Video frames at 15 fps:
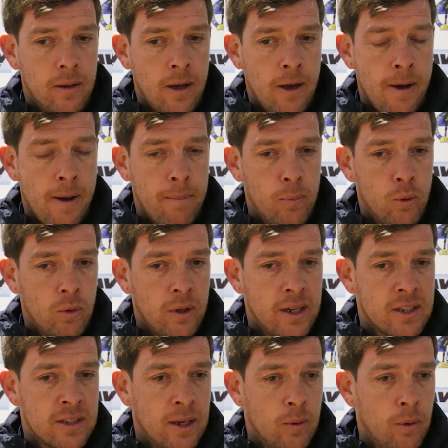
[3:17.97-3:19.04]
But
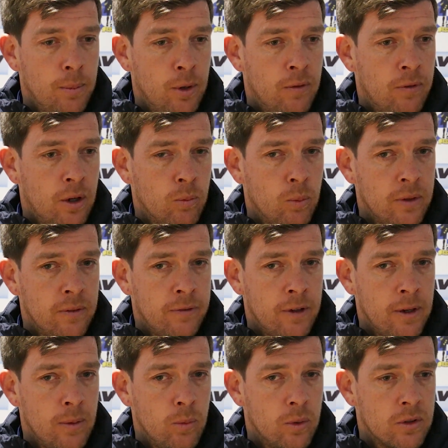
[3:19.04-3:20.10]
like I say, we move on.
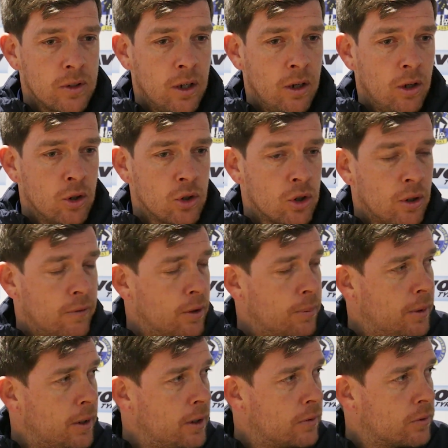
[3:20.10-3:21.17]
We're still a long shot for the
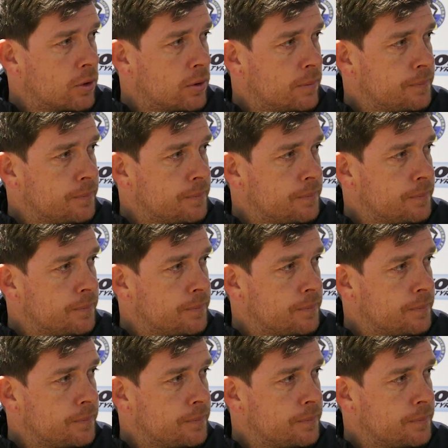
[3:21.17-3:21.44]
playoffs.